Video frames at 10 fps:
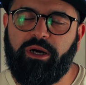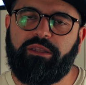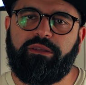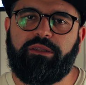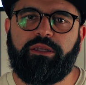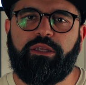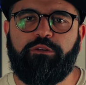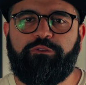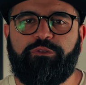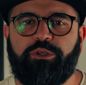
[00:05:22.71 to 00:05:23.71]
But
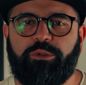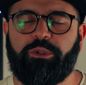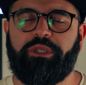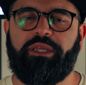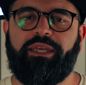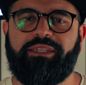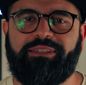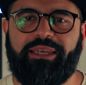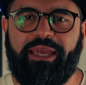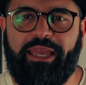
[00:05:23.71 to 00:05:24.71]
if you would
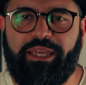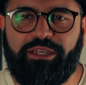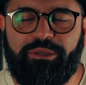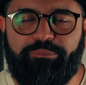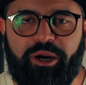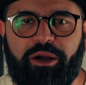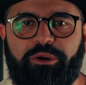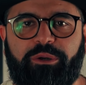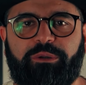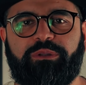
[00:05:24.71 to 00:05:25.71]
hit a
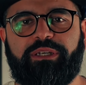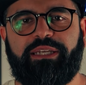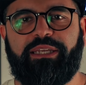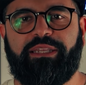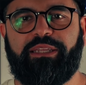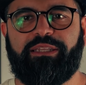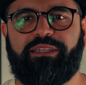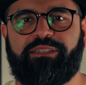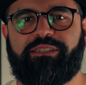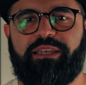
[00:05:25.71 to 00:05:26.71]
pothole in
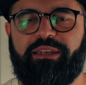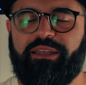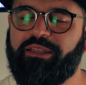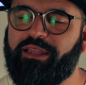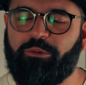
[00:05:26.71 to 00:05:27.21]
this setting,